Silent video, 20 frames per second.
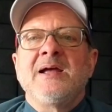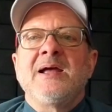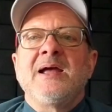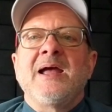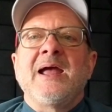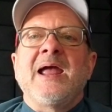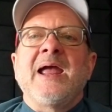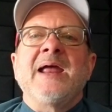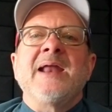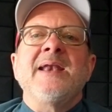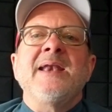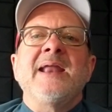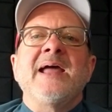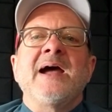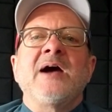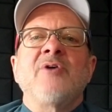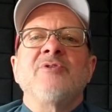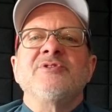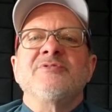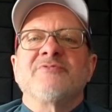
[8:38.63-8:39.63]
And
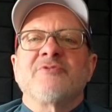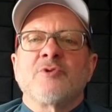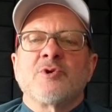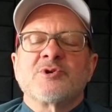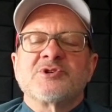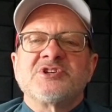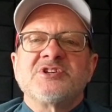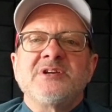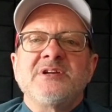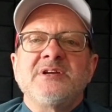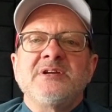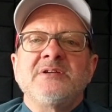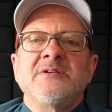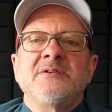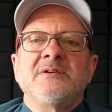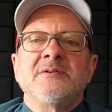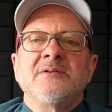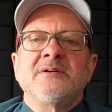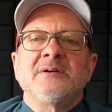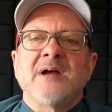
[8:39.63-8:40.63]
now diversity,
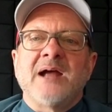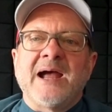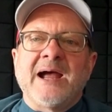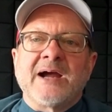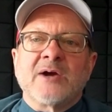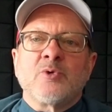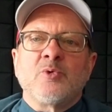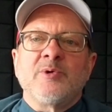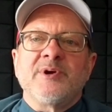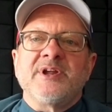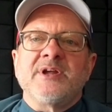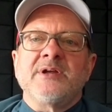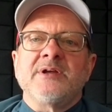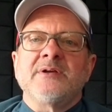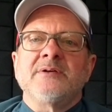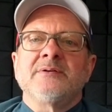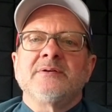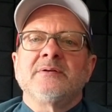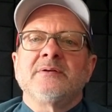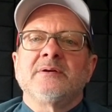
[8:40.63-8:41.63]

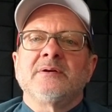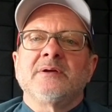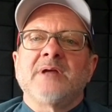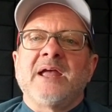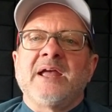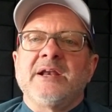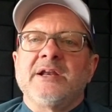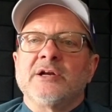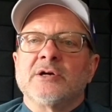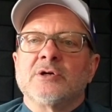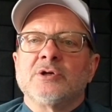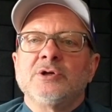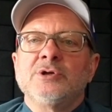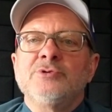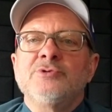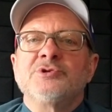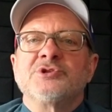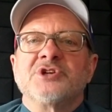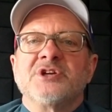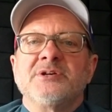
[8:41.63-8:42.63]
equity, and
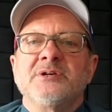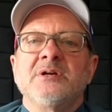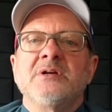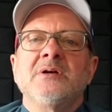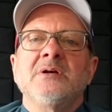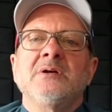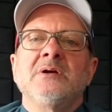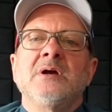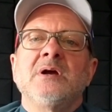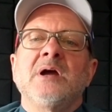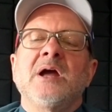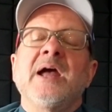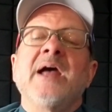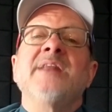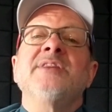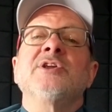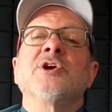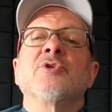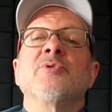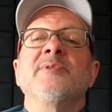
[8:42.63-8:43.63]
inclusion,
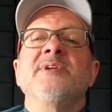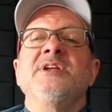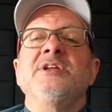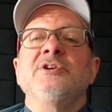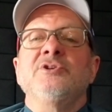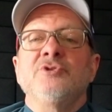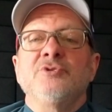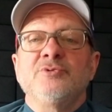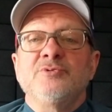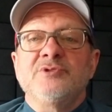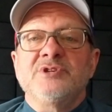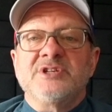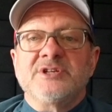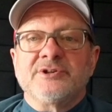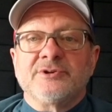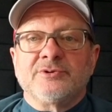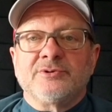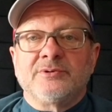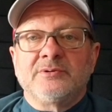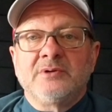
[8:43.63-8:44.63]
and the Green New
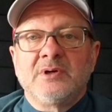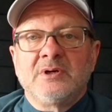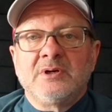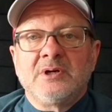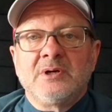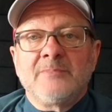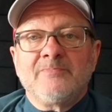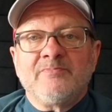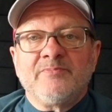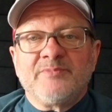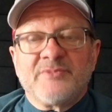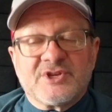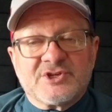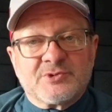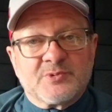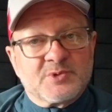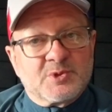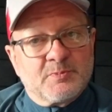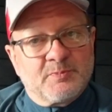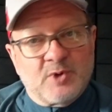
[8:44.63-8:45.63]
Deal.
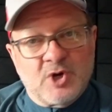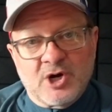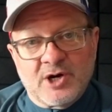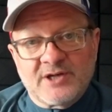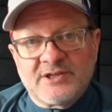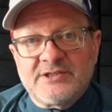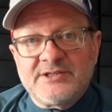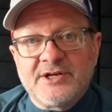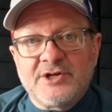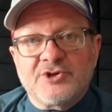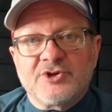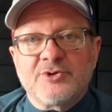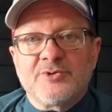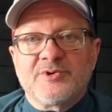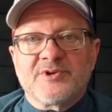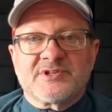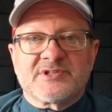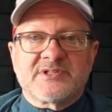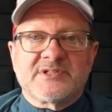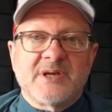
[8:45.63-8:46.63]
This was partly due
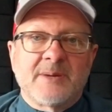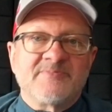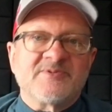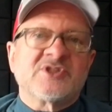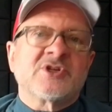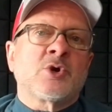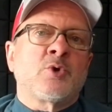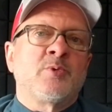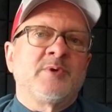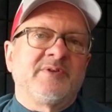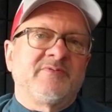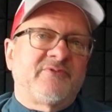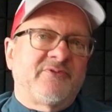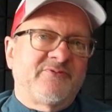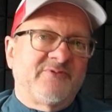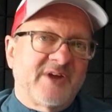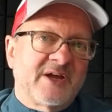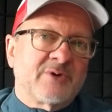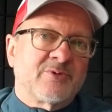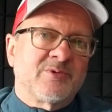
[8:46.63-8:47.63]
to subsequent
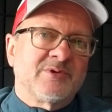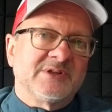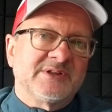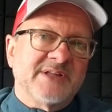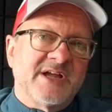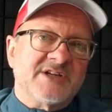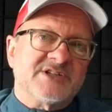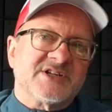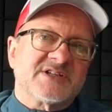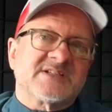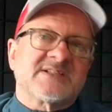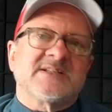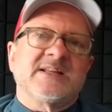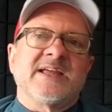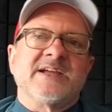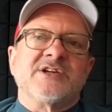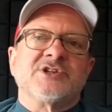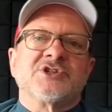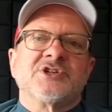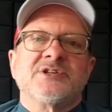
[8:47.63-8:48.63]
federal
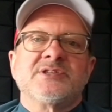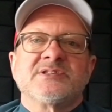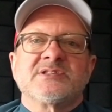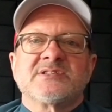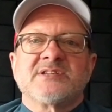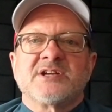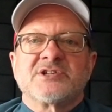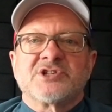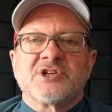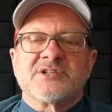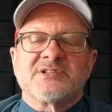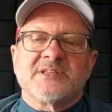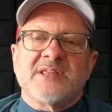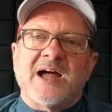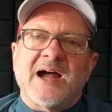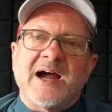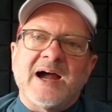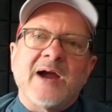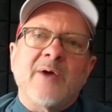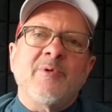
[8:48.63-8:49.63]
legislation such as the
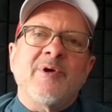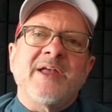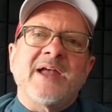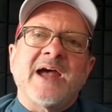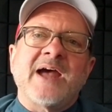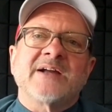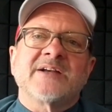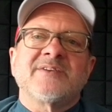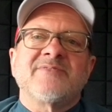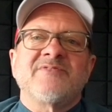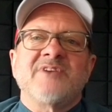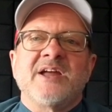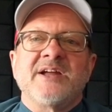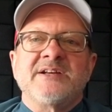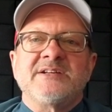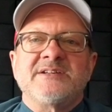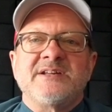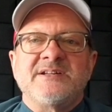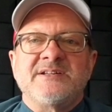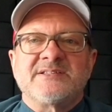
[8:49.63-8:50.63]
Highway Act of
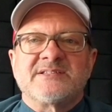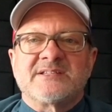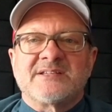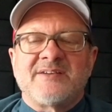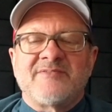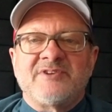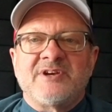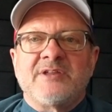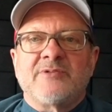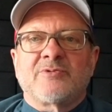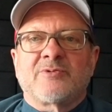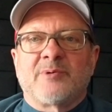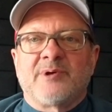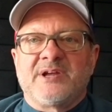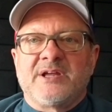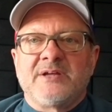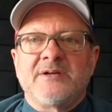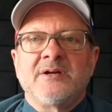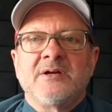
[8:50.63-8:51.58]
1973,